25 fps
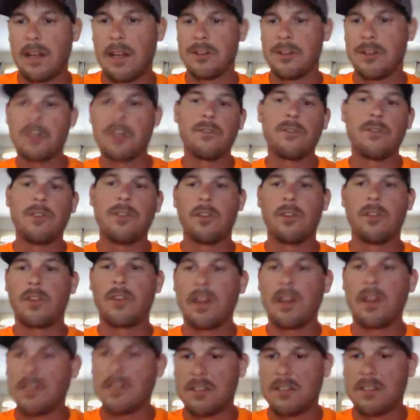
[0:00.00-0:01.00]
and it just feels
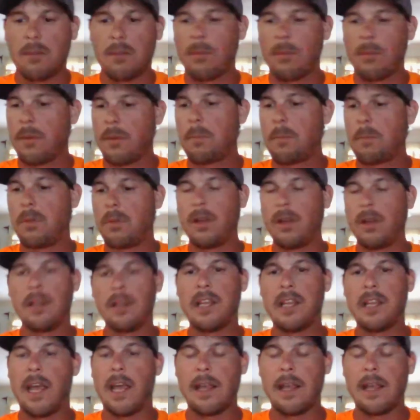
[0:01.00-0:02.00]
like something
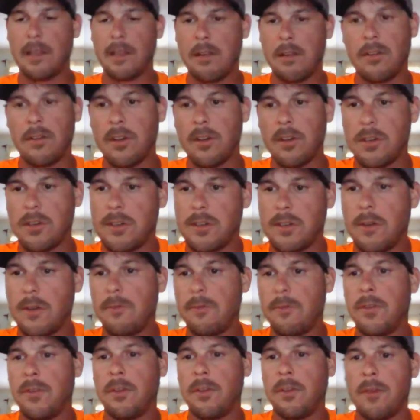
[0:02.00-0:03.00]
completely alien to you. It just
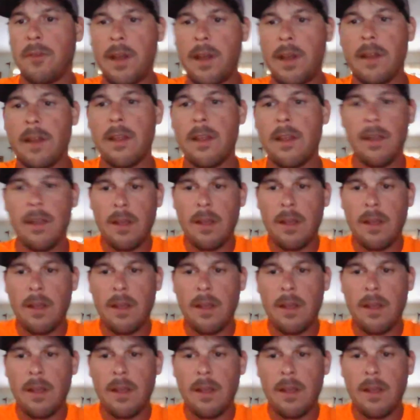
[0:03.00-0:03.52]
don't feel right.